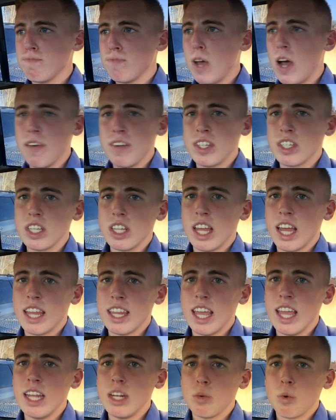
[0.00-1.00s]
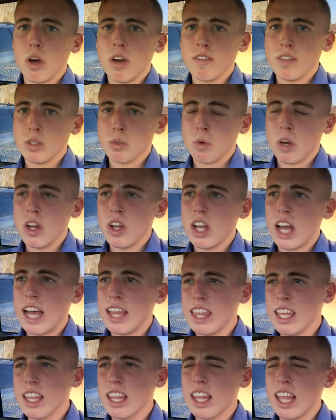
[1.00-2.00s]
Obviously, they had the 812 as well. I
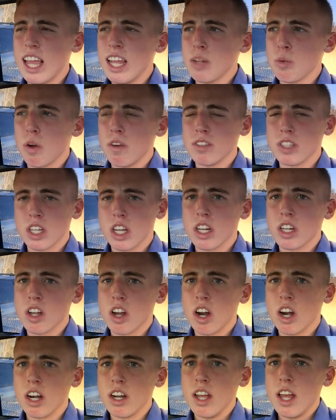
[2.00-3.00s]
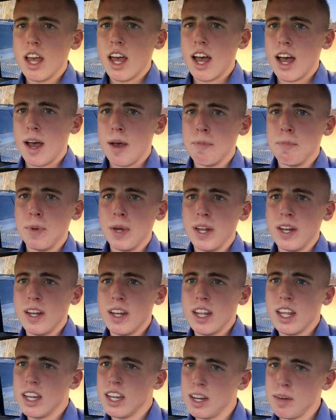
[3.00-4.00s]
think that the 812 is a good car, but
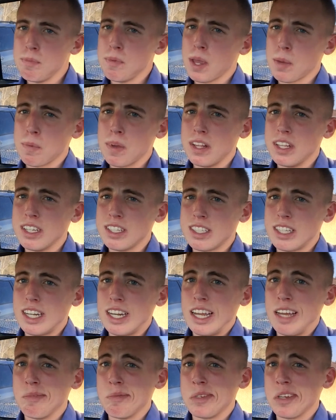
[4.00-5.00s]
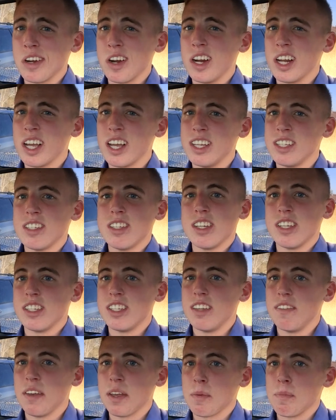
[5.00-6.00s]
it didn't make my list today. I'm sorry, guys. A
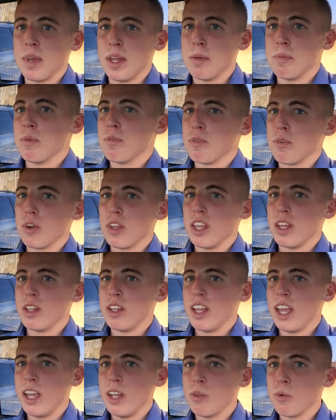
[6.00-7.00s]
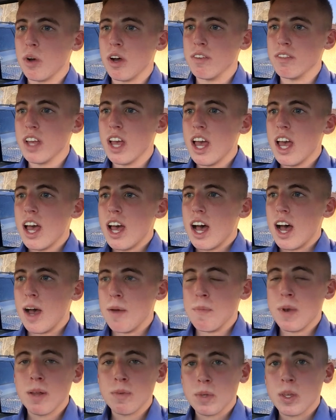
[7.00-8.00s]
Civic made it before the 812.
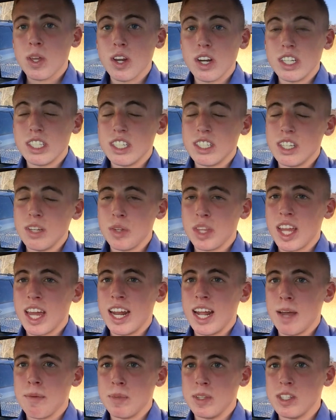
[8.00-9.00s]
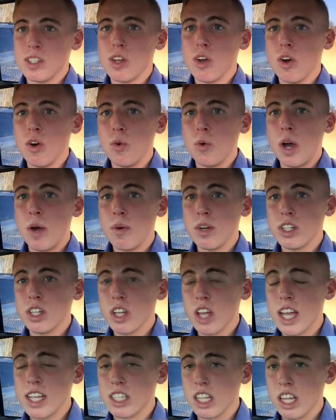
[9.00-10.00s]
But I'm curious to see what that happens. So I want you
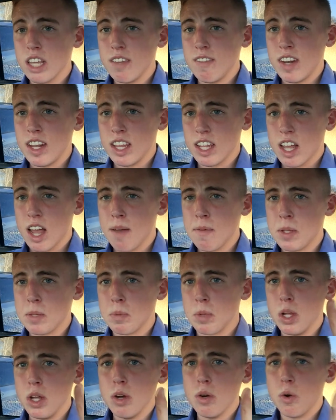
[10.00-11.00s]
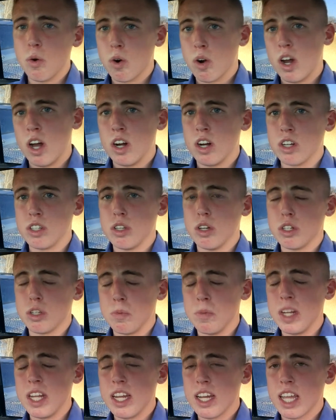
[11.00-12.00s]
guys to leave it in the comments below or on our social
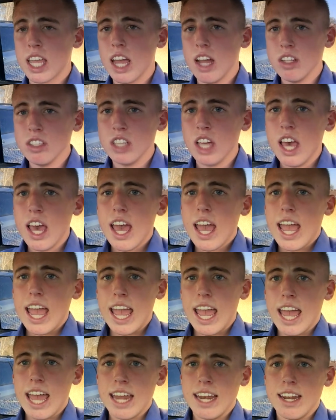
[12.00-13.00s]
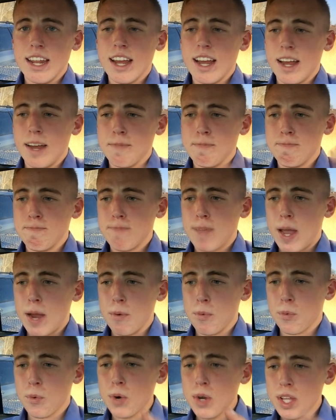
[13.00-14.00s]
media accounts. And I
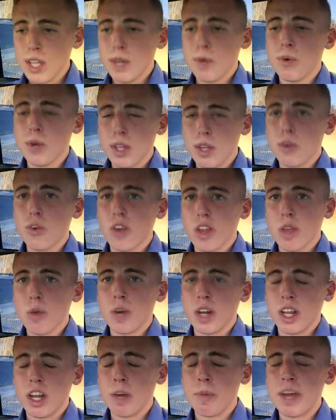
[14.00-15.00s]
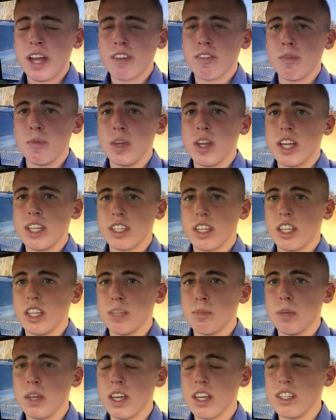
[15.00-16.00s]
really, really, really want to hear back from you guys on
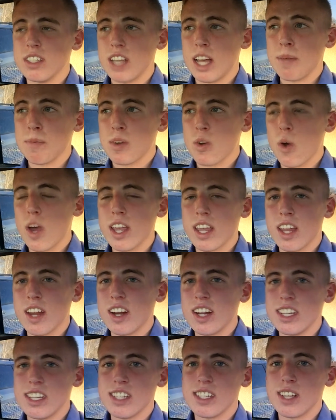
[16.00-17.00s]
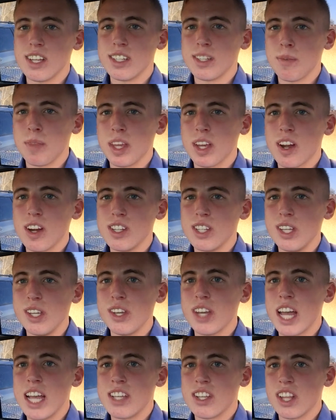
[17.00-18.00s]
this, because I'm quite curious as to some of the cars that
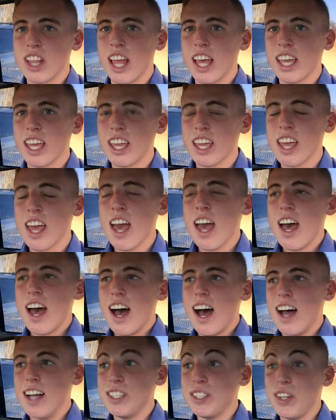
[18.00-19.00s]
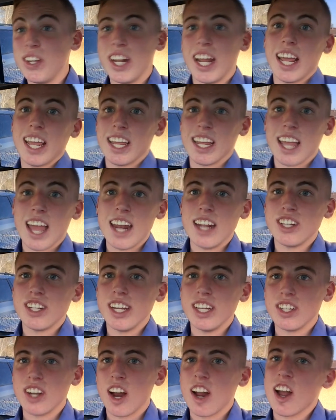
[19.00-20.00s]
you guys are liking, so that I can kind of
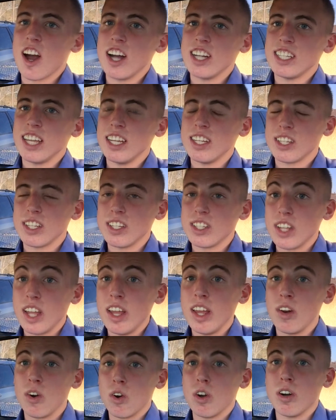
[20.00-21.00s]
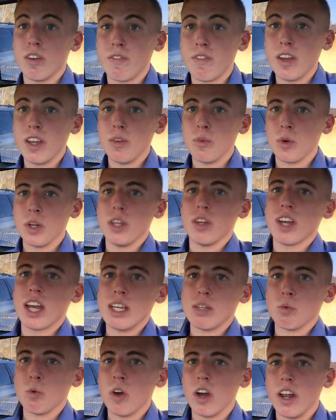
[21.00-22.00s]
change our content in order to fit what you
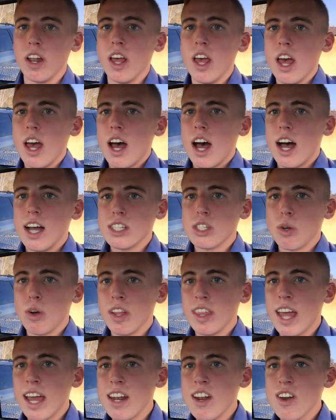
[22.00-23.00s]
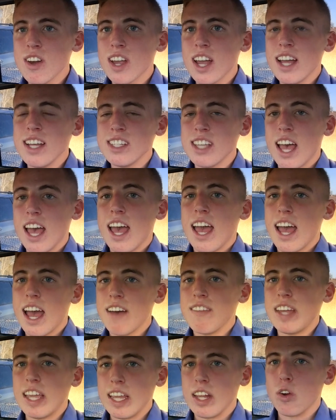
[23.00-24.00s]
guys want. So on that note, guys,
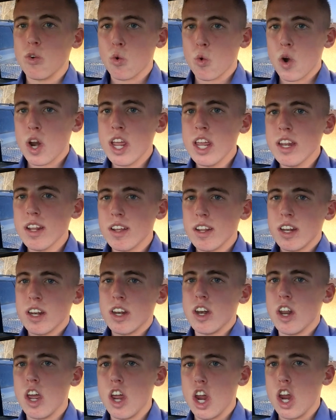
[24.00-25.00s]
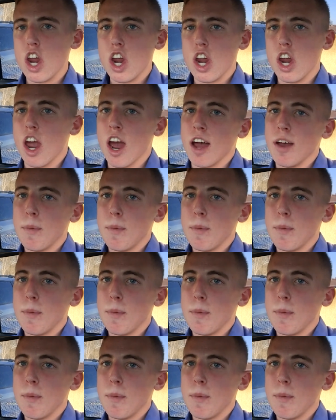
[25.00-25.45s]
have a great day.